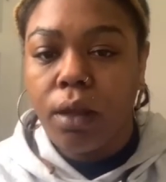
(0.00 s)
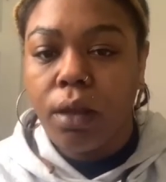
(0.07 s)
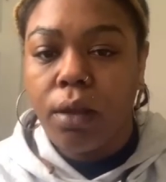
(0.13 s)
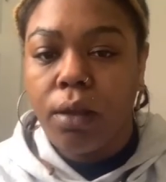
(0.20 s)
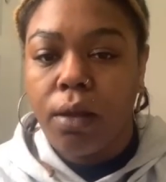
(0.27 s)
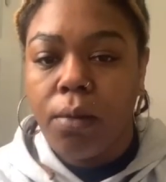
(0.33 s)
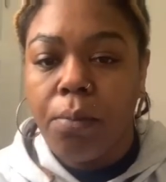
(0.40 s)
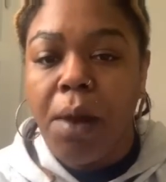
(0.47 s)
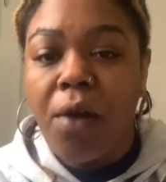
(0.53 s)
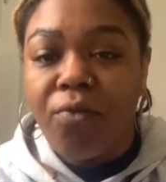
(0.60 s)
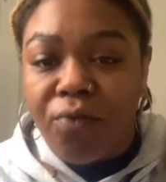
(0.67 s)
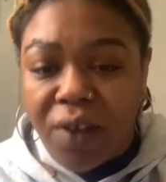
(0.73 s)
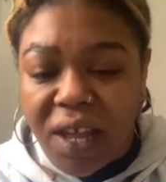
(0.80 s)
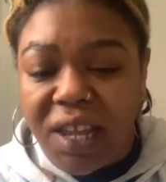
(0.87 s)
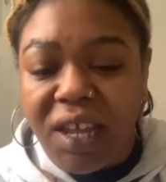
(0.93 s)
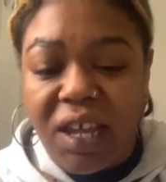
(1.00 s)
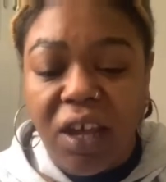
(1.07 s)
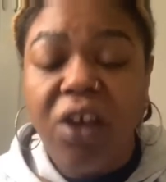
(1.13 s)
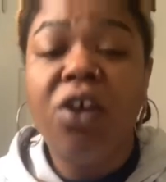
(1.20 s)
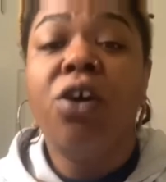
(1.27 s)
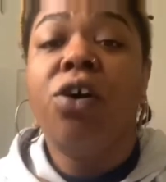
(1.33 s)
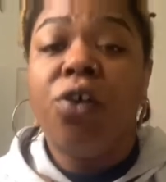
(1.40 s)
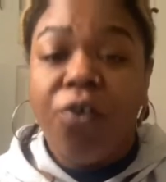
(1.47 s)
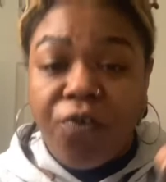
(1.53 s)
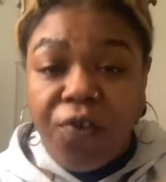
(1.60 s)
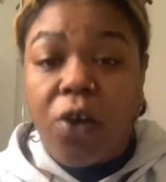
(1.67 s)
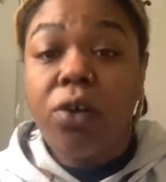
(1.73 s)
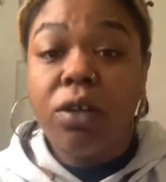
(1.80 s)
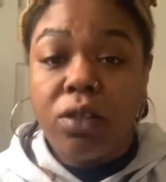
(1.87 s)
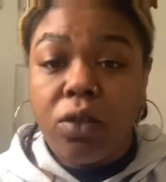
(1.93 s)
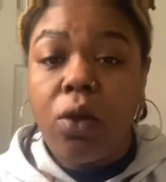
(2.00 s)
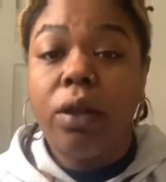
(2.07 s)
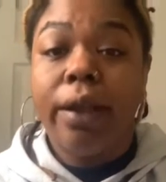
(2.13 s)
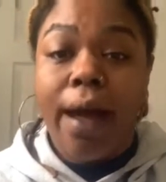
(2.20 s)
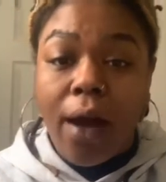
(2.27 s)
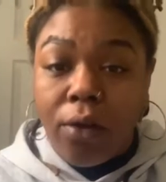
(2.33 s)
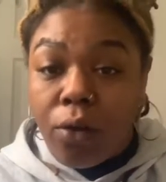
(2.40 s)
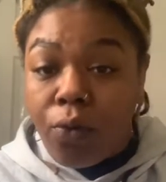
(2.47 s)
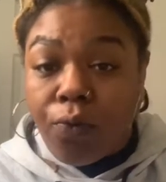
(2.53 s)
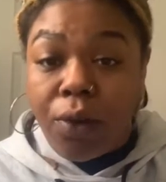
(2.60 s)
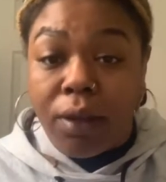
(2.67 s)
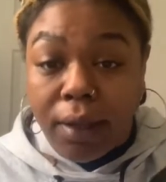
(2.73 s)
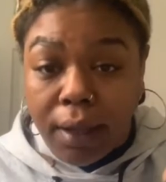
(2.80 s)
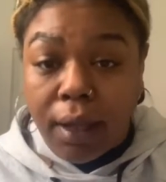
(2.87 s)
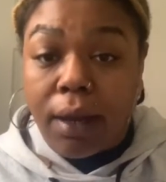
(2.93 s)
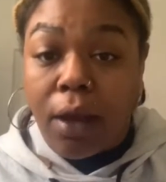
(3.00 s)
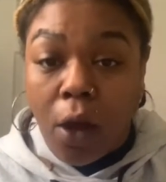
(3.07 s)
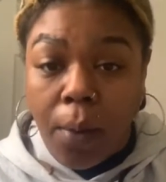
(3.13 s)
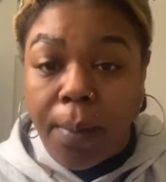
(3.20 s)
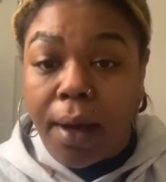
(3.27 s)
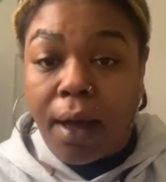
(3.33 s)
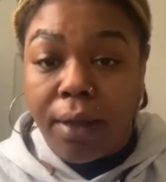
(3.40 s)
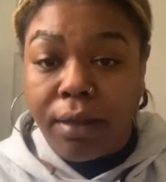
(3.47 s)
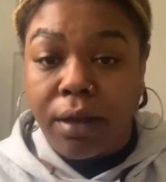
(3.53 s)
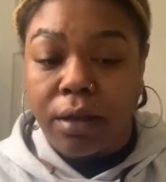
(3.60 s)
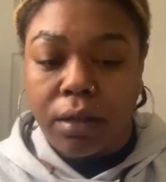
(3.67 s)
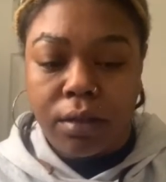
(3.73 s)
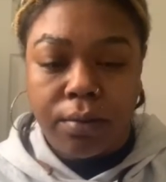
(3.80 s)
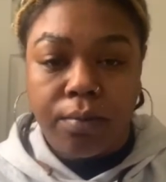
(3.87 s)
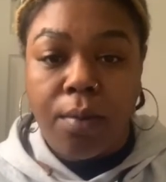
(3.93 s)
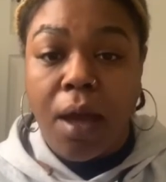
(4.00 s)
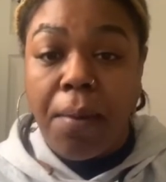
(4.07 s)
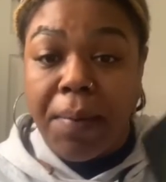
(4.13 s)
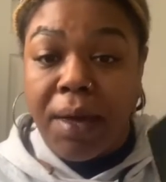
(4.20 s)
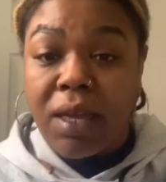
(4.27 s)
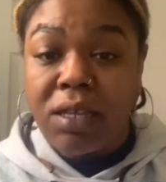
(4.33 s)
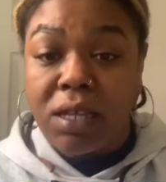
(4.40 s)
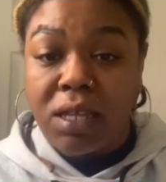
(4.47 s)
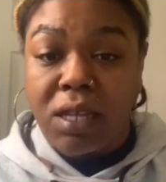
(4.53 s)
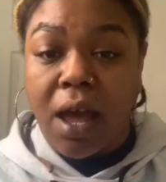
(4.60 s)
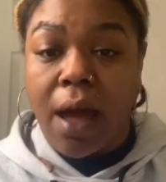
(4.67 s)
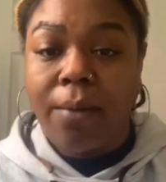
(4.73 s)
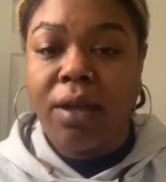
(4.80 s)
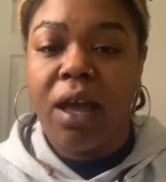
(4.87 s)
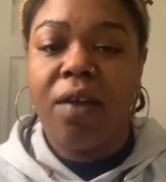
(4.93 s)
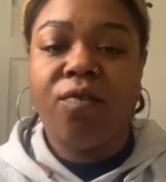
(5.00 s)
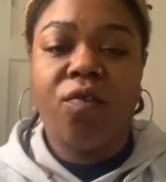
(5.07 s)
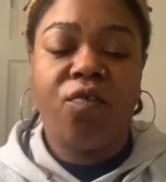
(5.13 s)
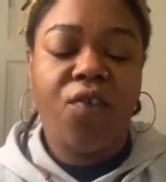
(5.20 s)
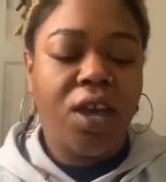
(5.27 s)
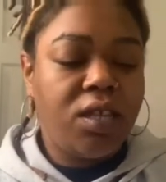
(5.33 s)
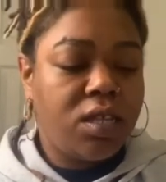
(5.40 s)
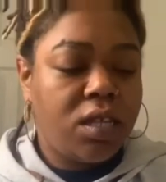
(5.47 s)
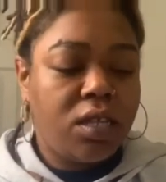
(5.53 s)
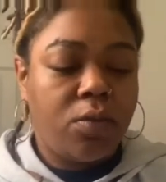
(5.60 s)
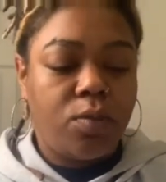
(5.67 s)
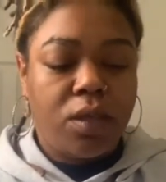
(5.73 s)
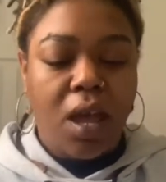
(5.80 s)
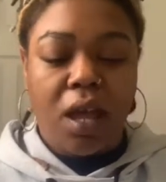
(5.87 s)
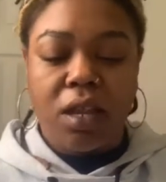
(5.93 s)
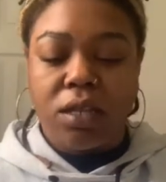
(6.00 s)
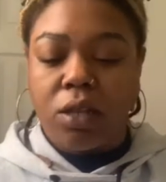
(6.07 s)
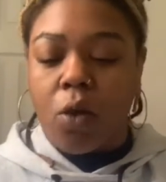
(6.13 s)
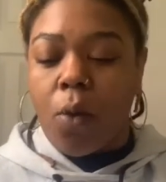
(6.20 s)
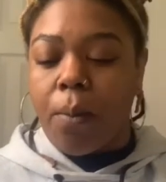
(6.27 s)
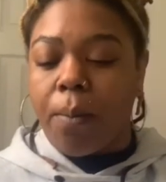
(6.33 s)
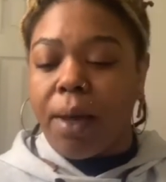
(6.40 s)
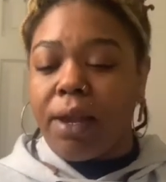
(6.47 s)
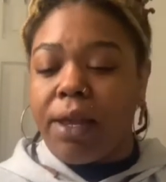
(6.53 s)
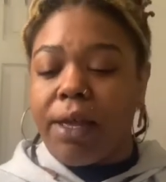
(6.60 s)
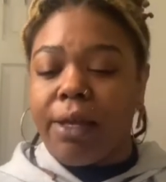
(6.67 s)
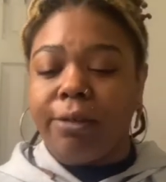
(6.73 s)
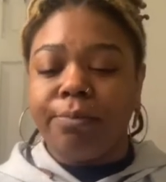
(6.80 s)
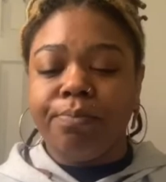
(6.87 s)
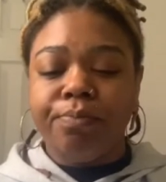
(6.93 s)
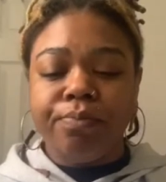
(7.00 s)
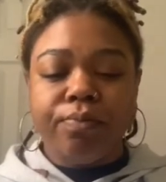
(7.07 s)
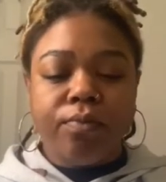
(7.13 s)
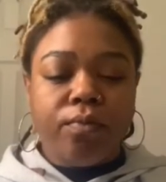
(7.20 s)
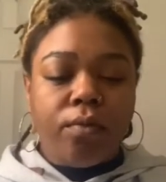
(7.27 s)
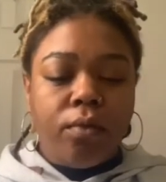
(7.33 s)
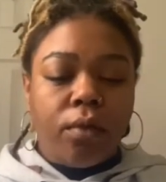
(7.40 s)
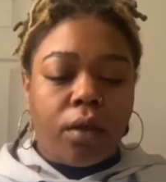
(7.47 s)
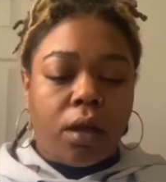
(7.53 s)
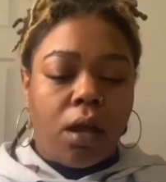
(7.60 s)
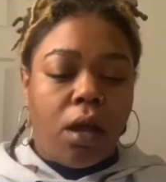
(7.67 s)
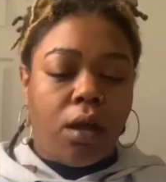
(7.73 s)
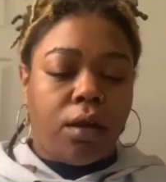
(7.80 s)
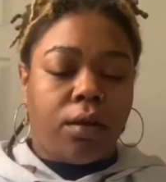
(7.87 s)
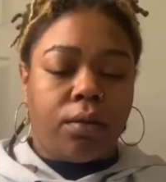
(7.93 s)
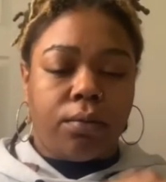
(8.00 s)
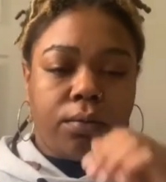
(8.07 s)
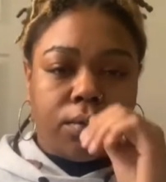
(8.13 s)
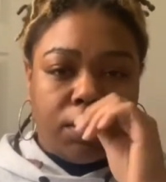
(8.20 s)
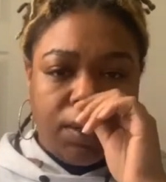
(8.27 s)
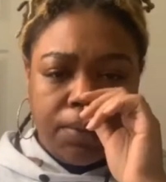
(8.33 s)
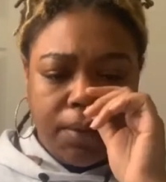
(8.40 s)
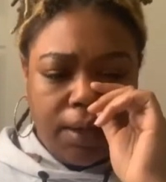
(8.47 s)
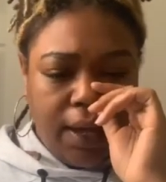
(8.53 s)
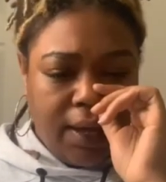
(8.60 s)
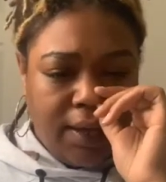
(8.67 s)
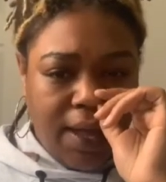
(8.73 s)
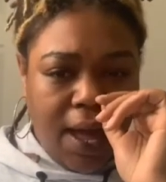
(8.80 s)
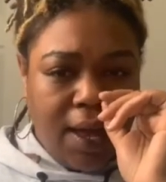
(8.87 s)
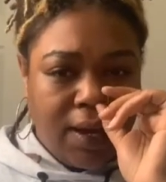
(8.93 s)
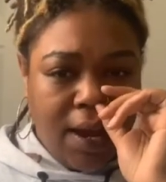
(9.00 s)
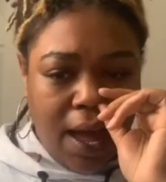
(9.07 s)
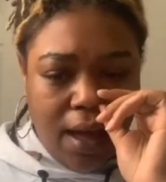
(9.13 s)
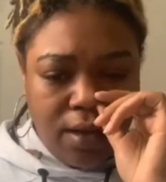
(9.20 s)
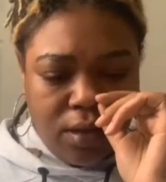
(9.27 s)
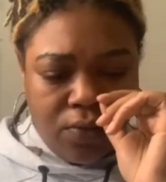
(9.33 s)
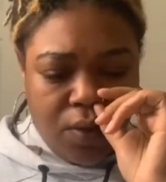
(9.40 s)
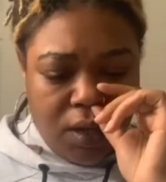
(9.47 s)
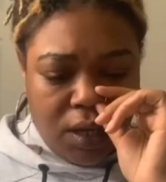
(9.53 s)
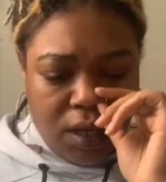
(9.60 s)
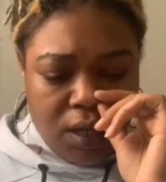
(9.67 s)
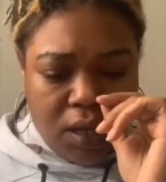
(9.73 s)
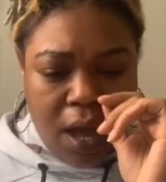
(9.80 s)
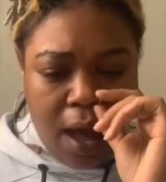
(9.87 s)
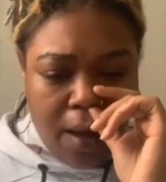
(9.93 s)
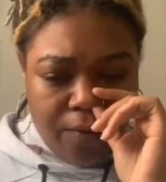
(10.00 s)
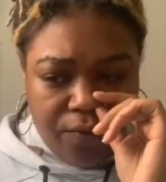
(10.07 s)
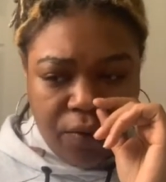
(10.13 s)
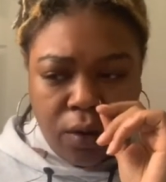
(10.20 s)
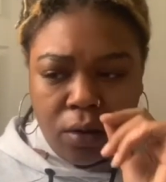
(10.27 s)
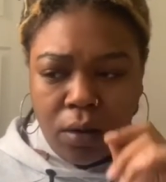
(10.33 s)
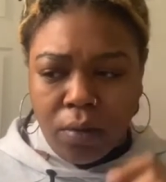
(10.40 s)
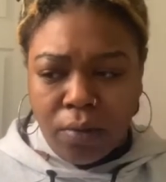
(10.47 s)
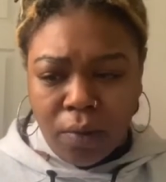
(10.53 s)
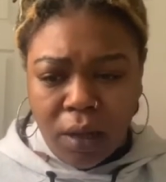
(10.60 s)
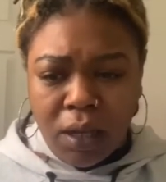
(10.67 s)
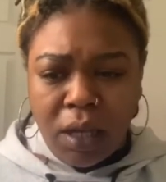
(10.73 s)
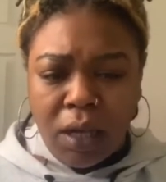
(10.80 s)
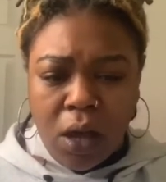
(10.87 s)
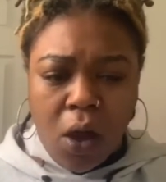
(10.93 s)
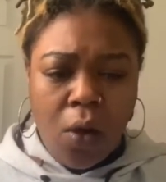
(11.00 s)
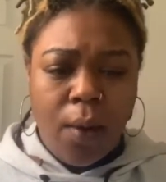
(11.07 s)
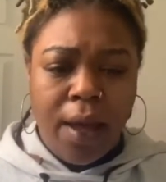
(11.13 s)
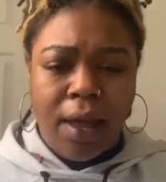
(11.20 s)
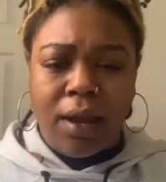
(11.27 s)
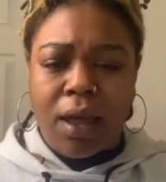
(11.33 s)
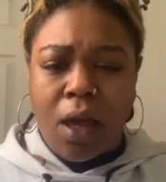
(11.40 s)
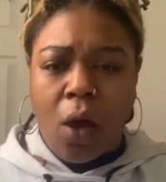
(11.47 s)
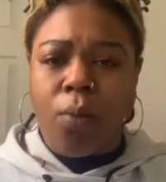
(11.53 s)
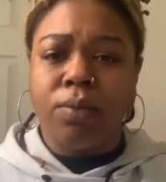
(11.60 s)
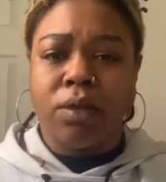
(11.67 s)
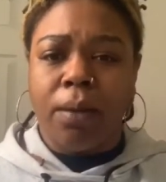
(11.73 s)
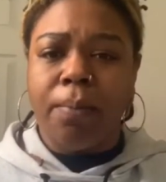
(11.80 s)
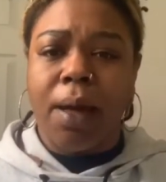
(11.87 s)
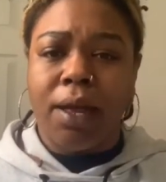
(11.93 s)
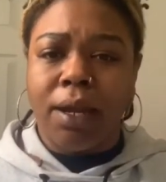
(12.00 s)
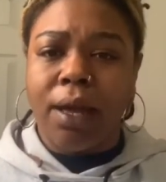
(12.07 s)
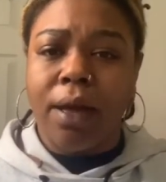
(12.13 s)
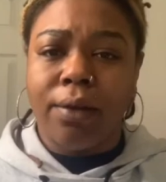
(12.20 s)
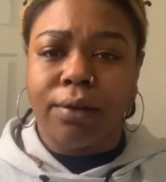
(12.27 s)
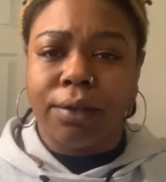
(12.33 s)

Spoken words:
But really focus on how you really can help others. Maybe it's a time that if you're facing some stagnancy on money, something like that, now is really the time for you to really go and help somebody else.